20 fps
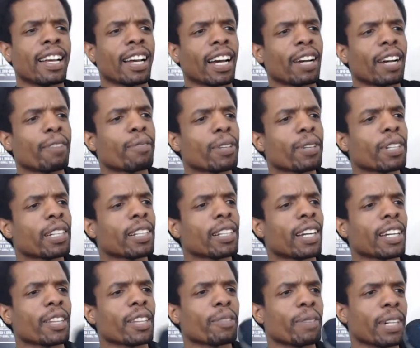I really
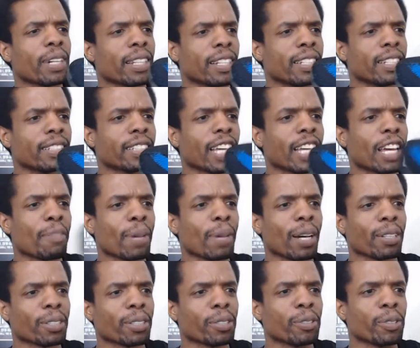like the way these came
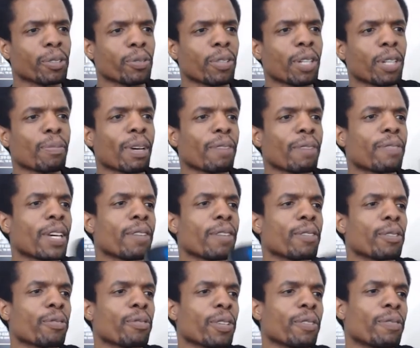out. So it was one of my
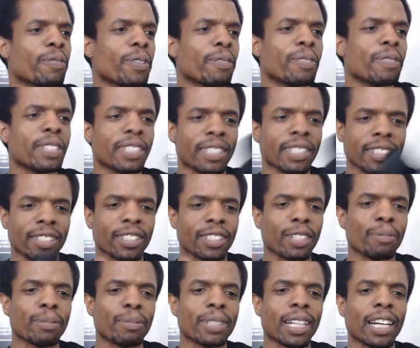favorite 350s in
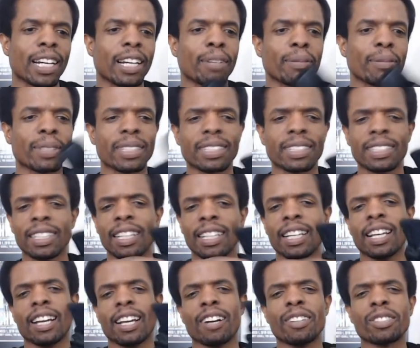some time because
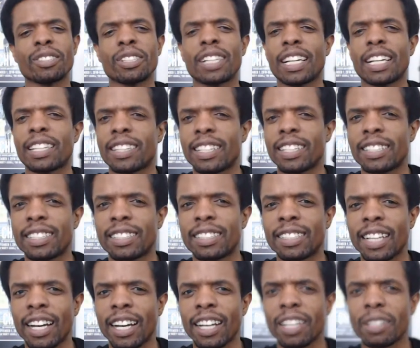I also like this
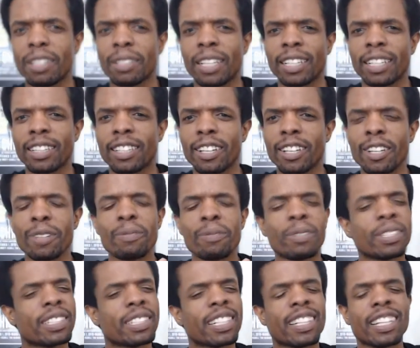style. Like the other
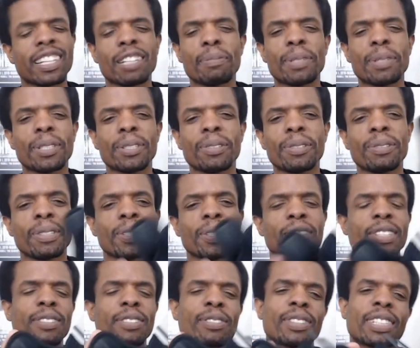ones that they had been doing,
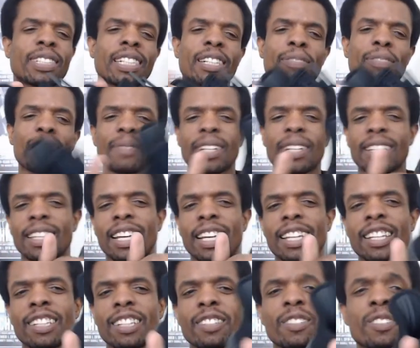it was like they had
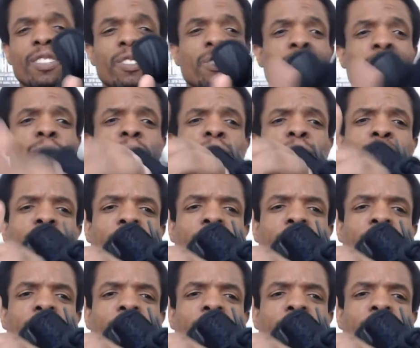like a little